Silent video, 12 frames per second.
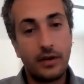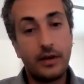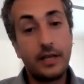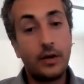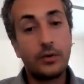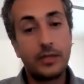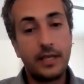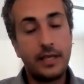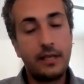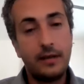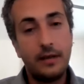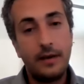are in
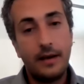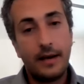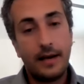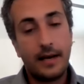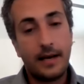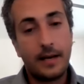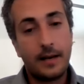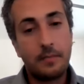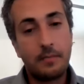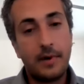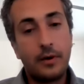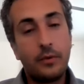OC,
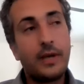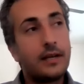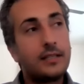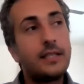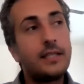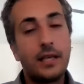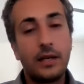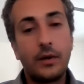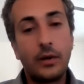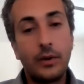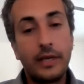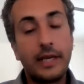um, but we are seeing a
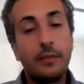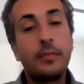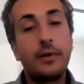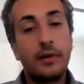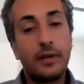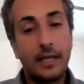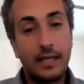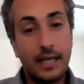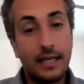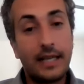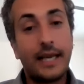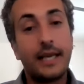growing number in
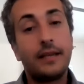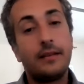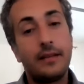LA,